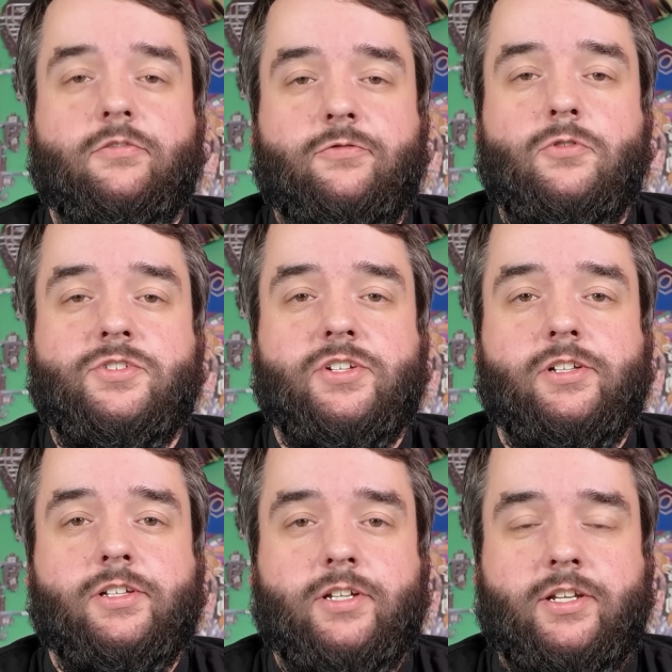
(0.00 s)

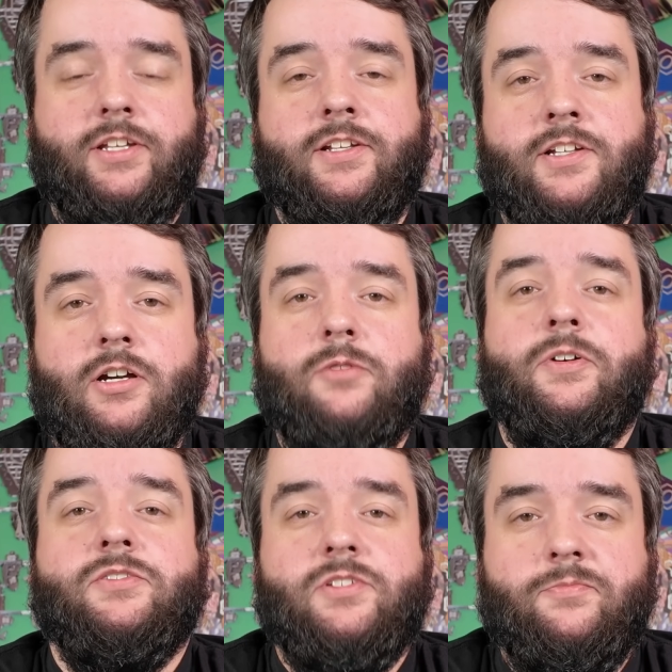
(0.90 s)
Unfortunately, I need to talk
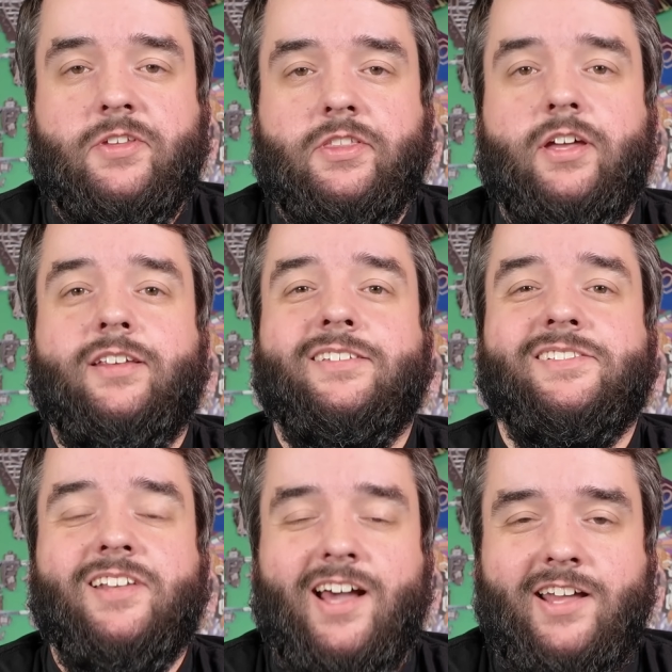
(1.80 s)
about something that
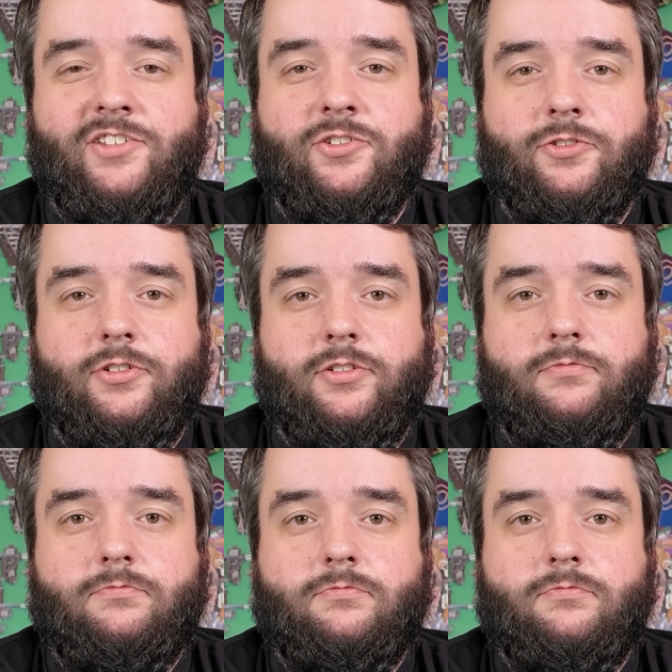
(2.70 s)
is not good.